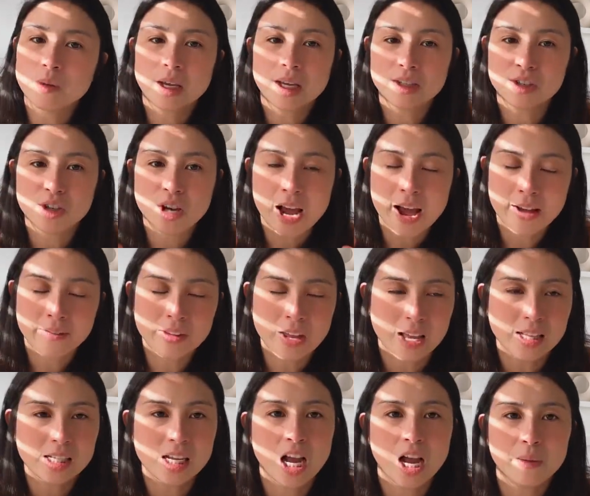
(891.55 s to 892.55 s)
because you have
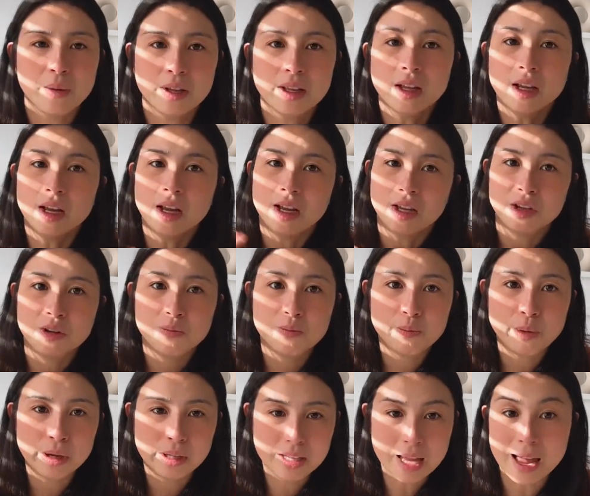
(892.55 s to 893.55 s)
that time and you
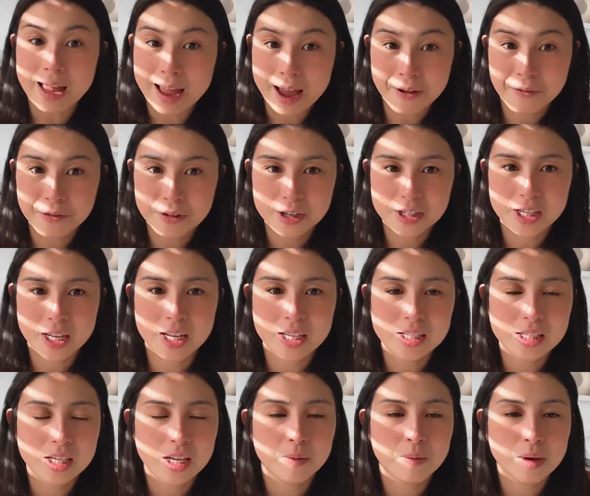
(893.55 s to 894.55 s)
put that effort
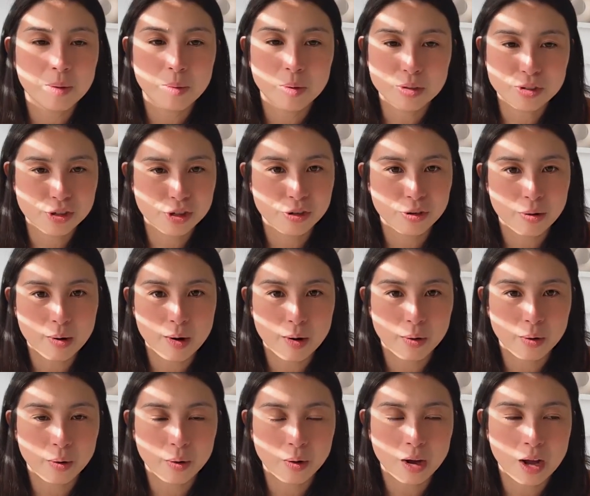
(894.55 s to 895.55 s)
in to be able to
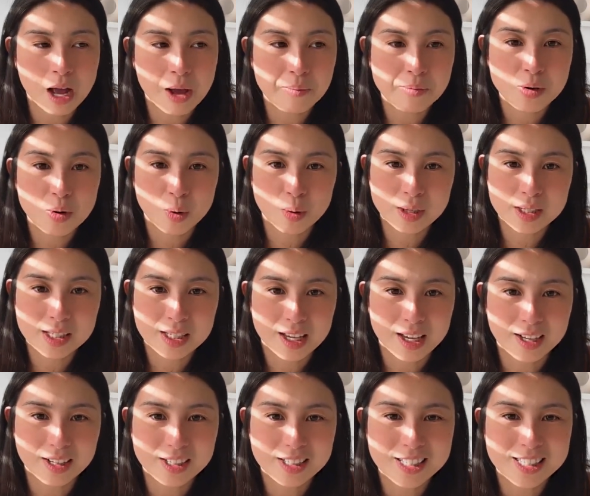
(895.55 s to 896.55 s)
grow your
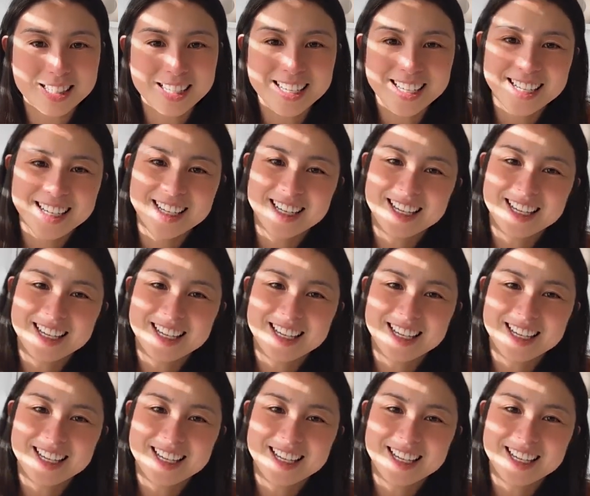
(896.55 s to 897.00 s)
skills.